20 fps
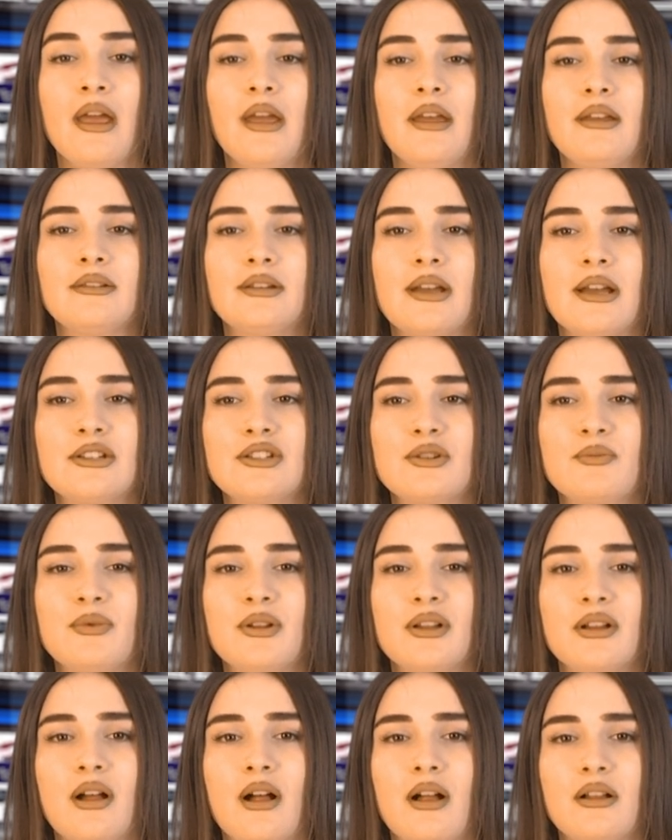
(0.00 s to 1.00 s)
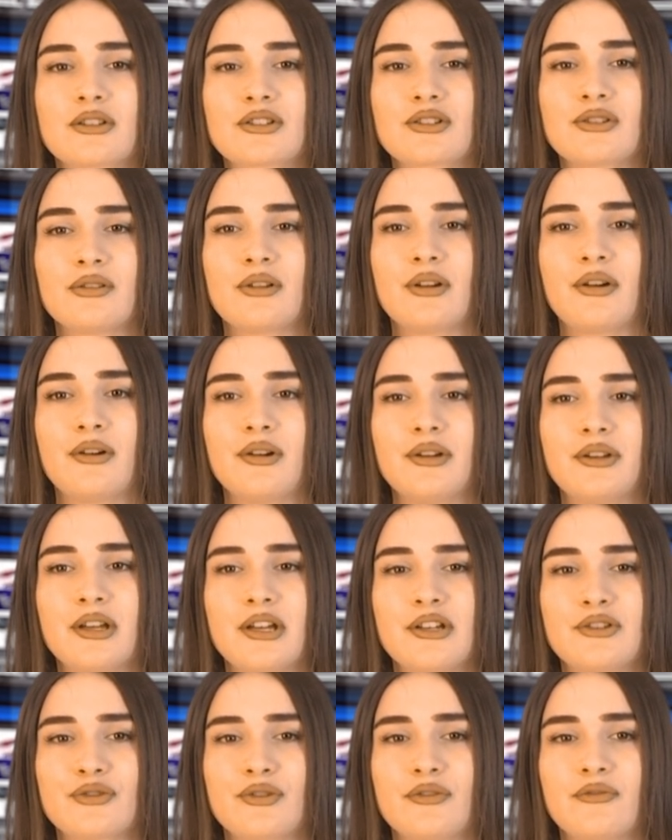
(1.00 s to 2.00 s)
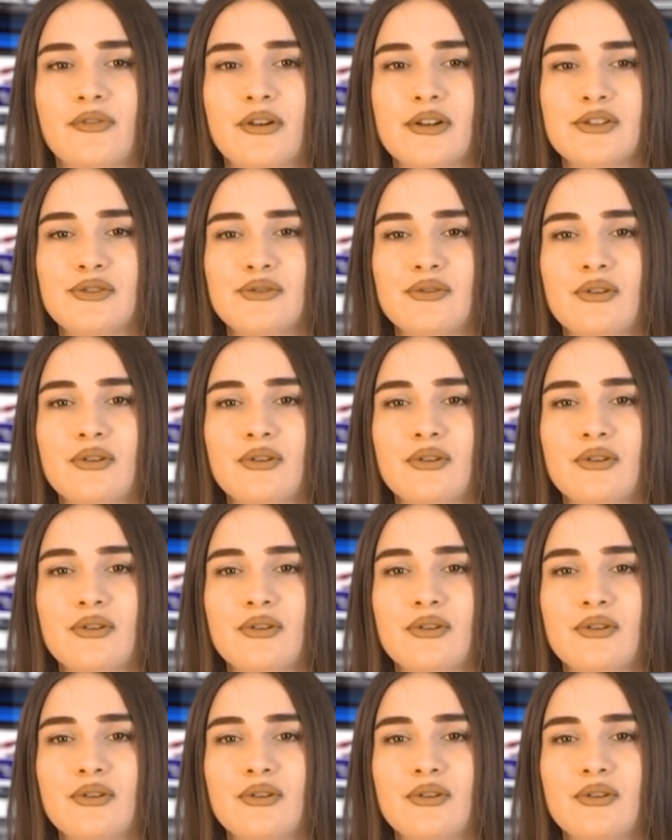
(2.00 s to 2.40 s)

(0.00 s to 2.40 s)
Intangible cultural heritage refers